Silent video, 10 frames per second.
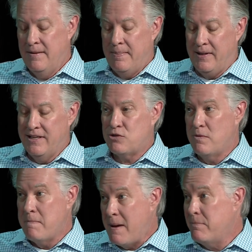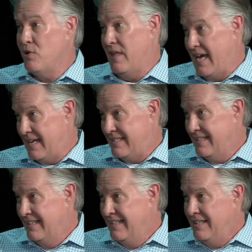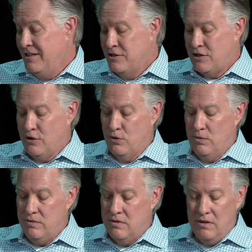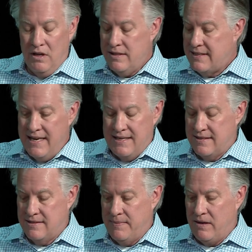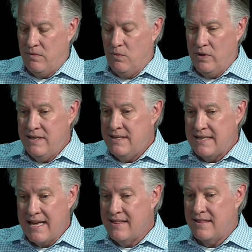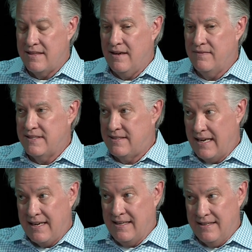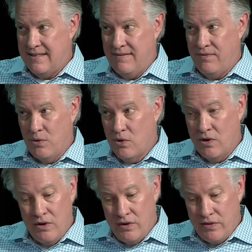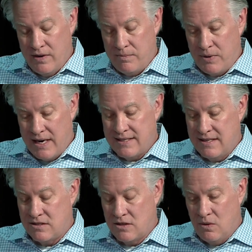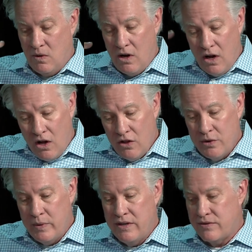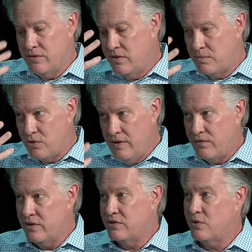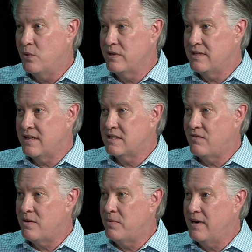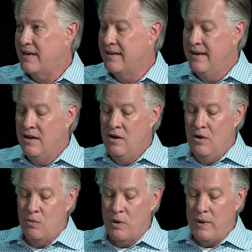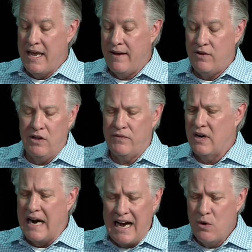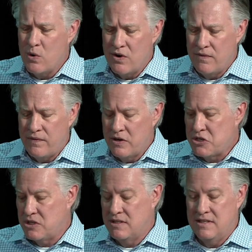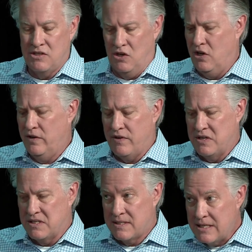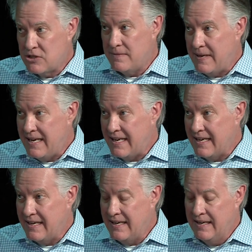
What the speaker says: But let's remember that. So all it takes is about 1/10 of a second for the process to go all the way through the prefrontal cortex of our brain, where we have all of our high order functions, all of our decision making.